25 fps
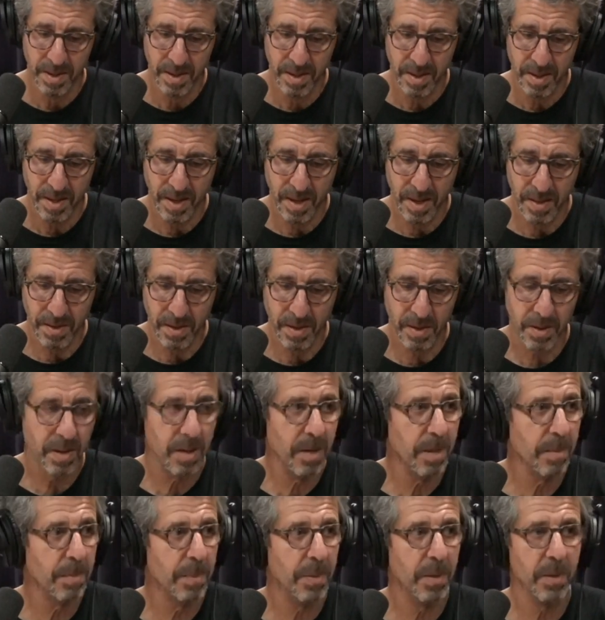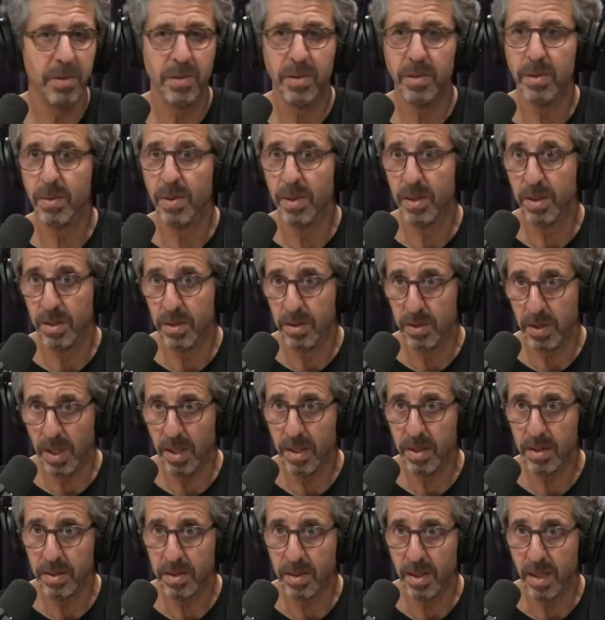And they're going to put you in a
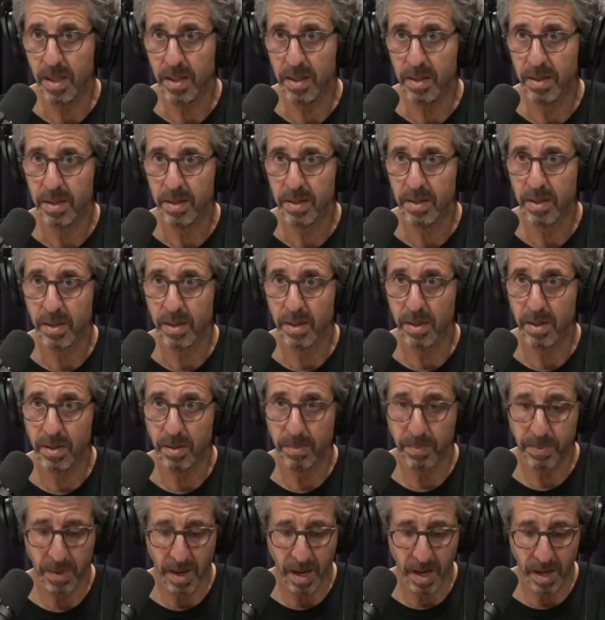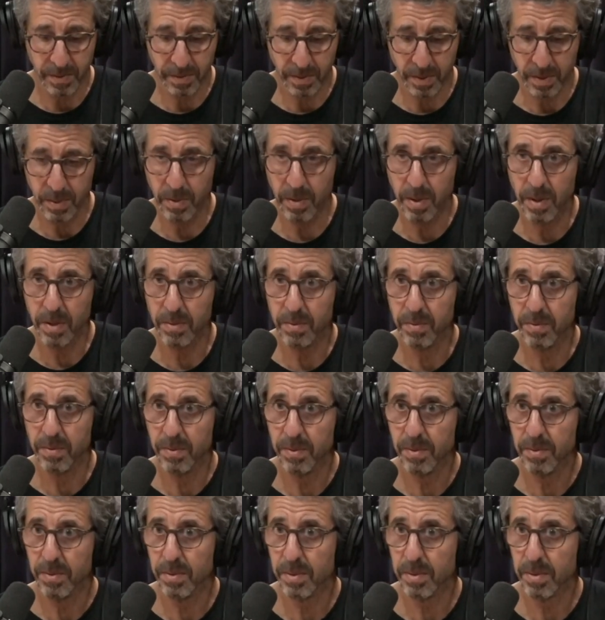jail cell. They're going to deprive you of
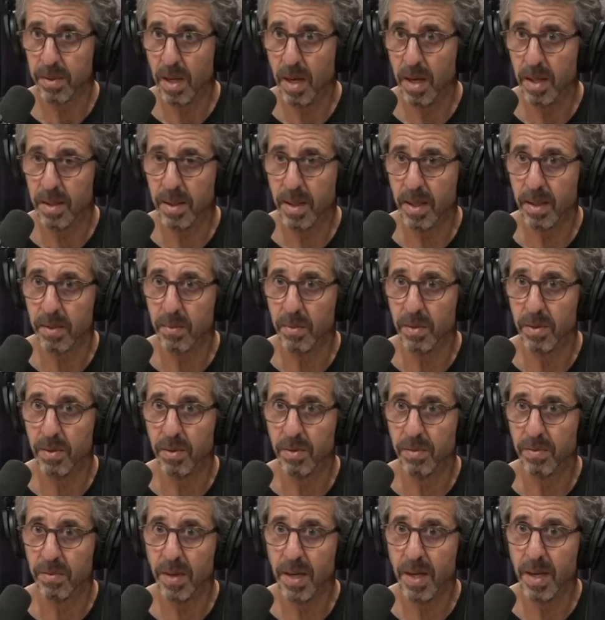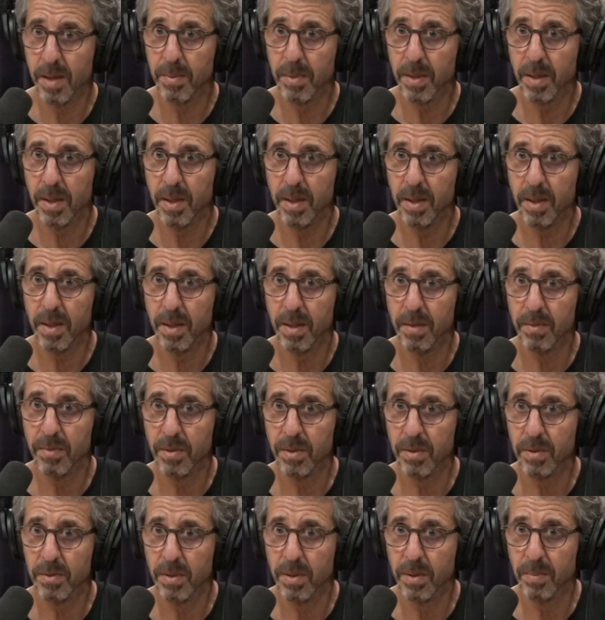contact with your family, of
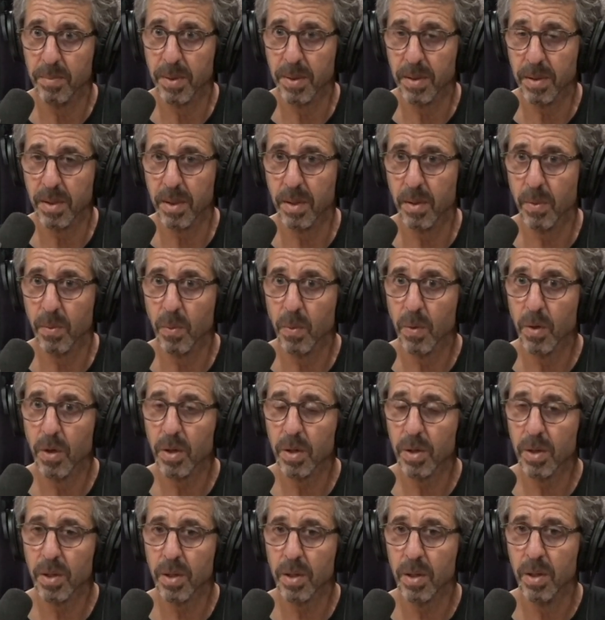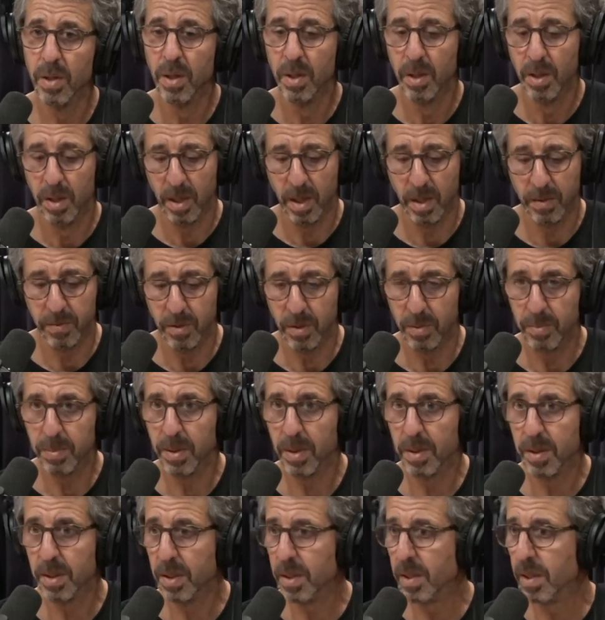your ability to work, of your
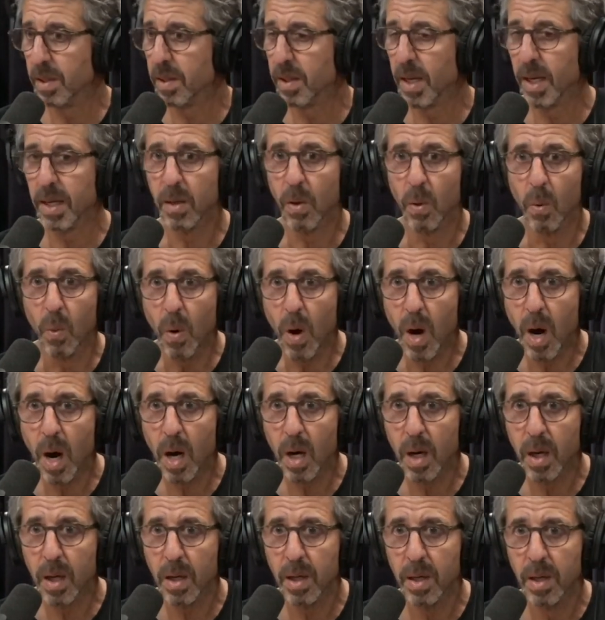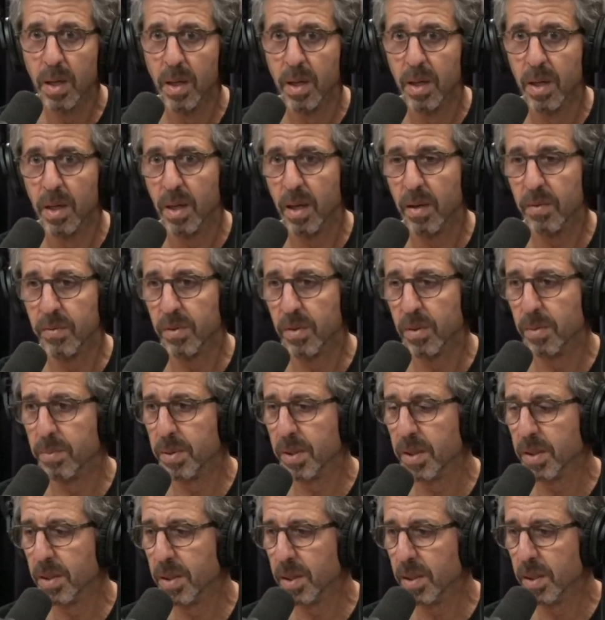ability to take a walk, of your
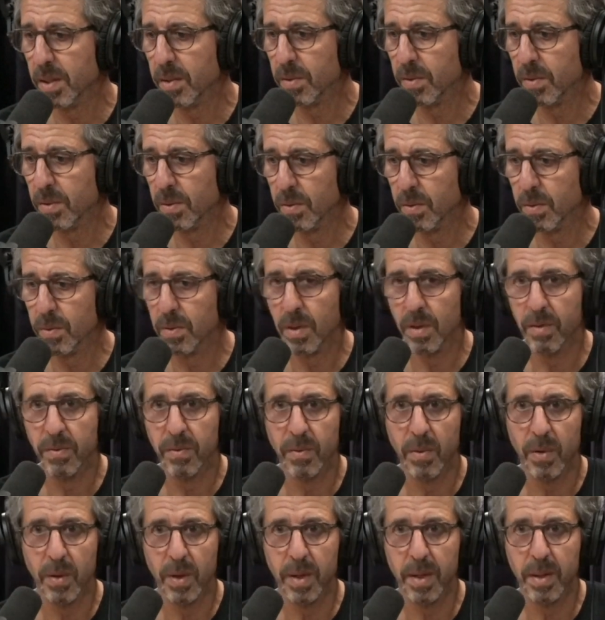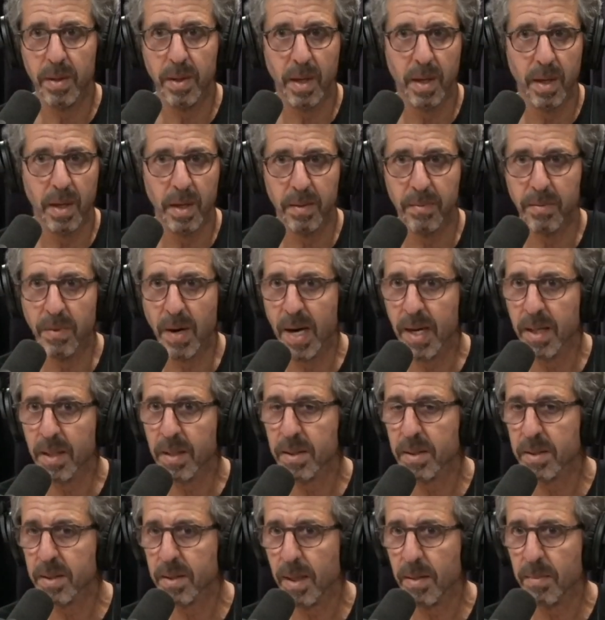ability to avoid
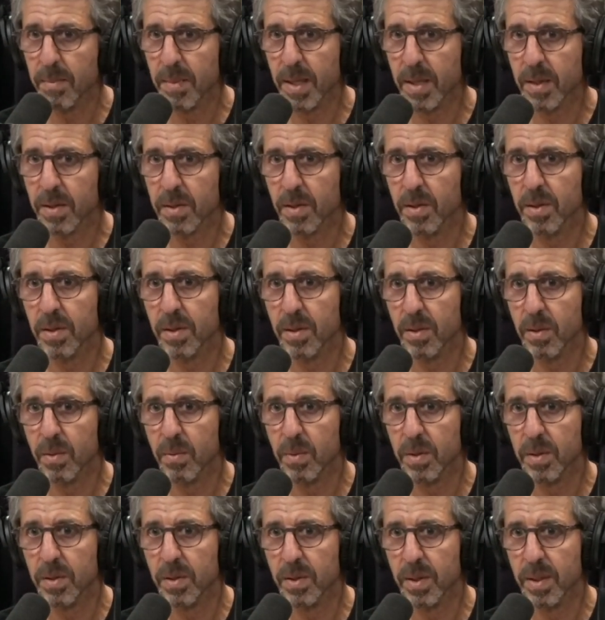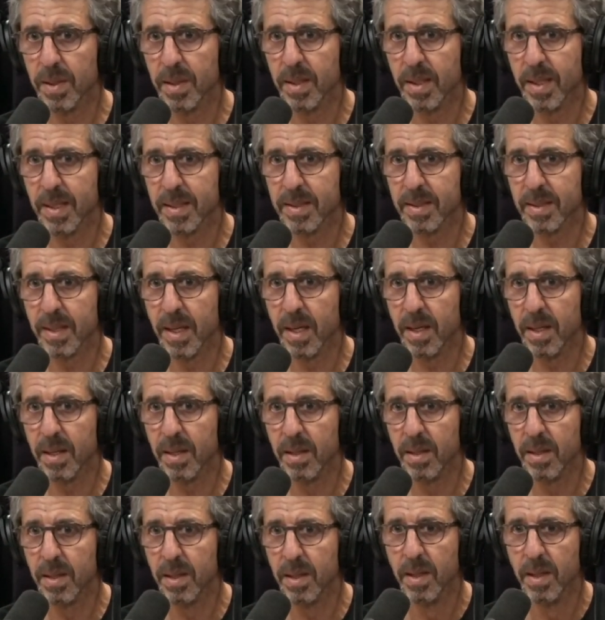violence that may occur to you when you're in that
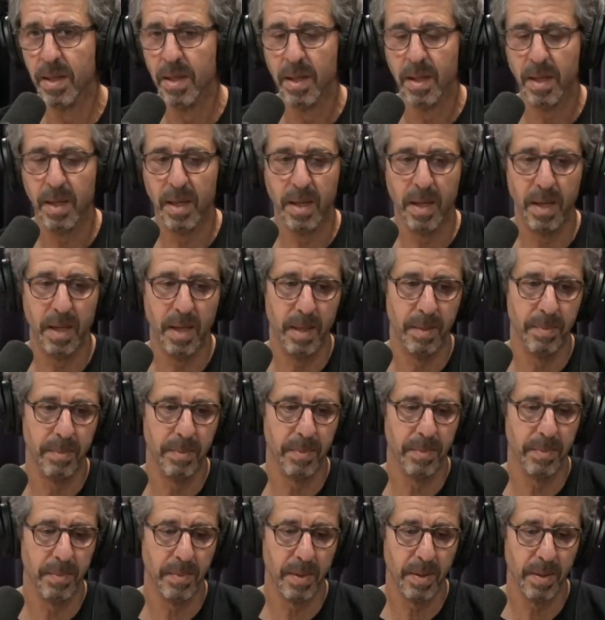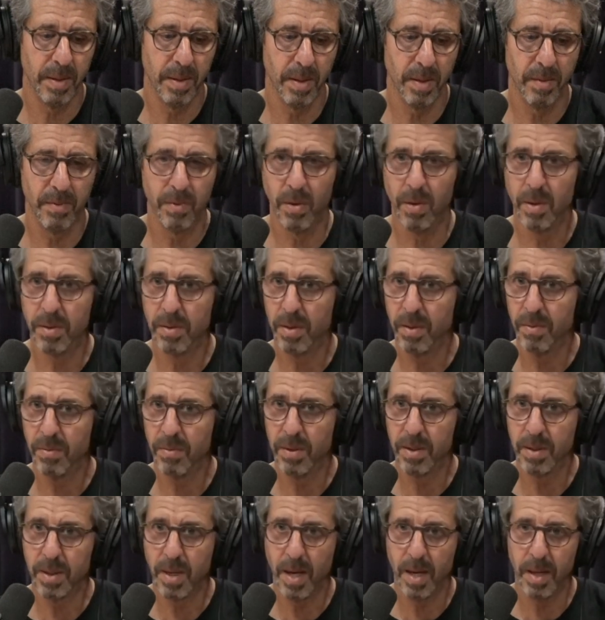cell, of all
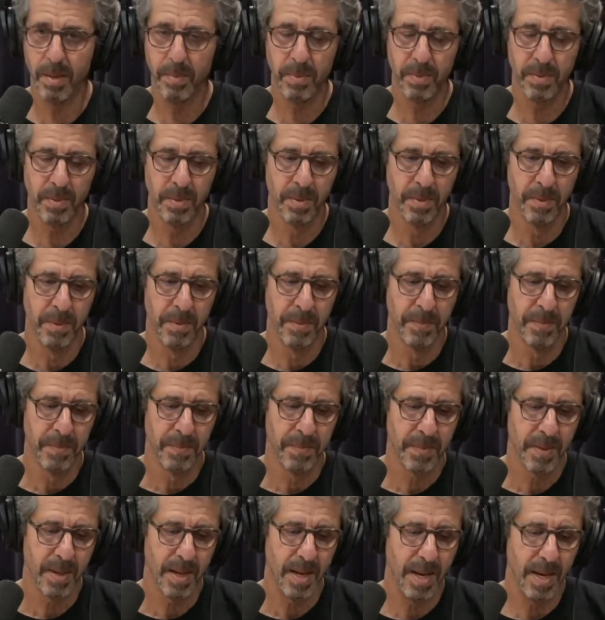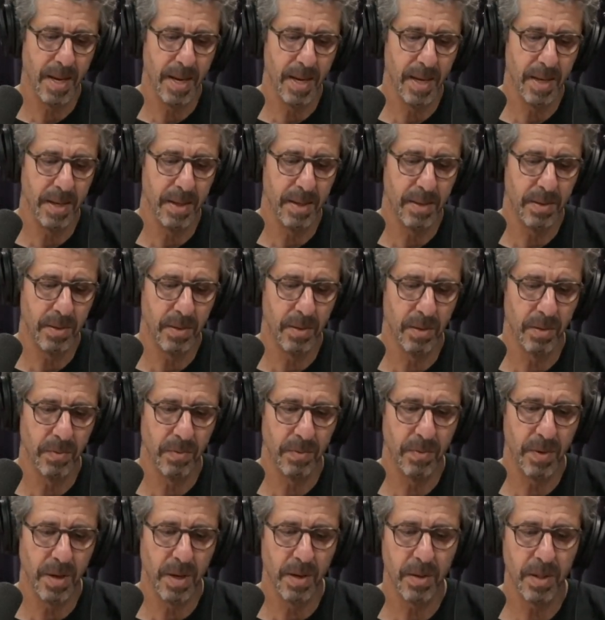different types. And your
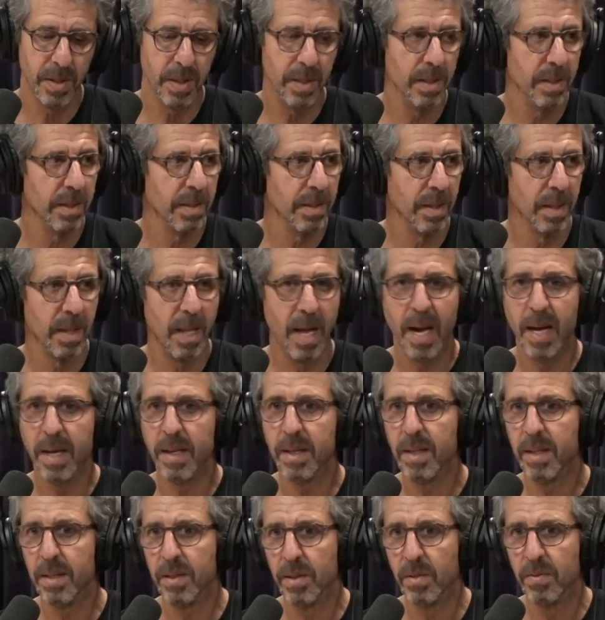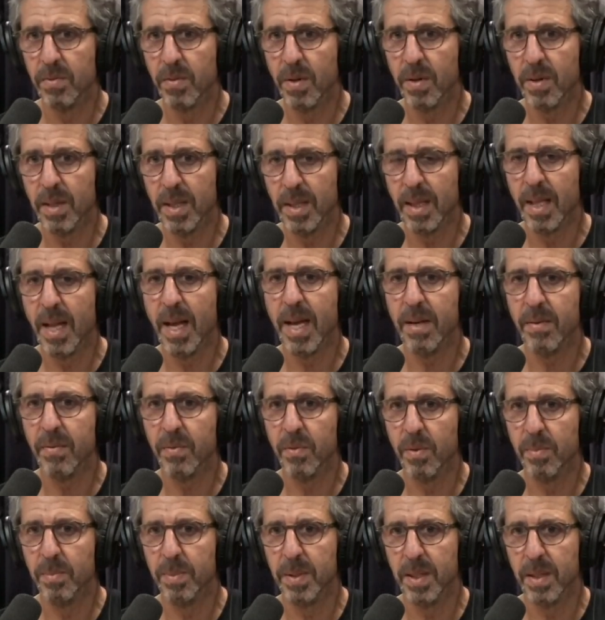very life
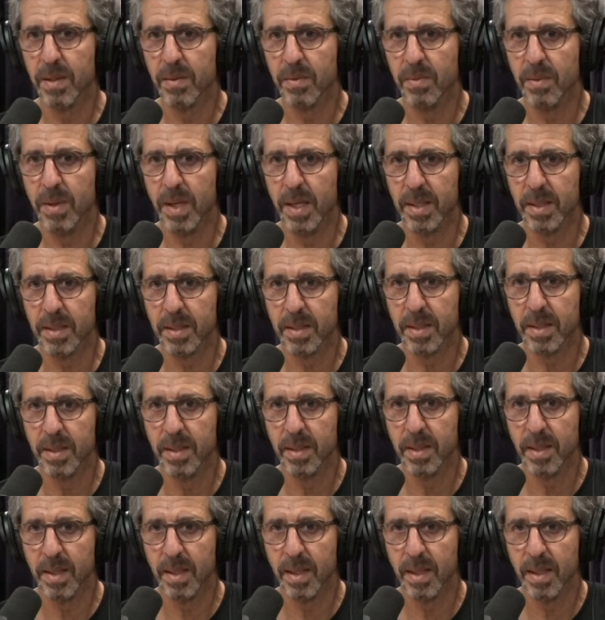will be at risk.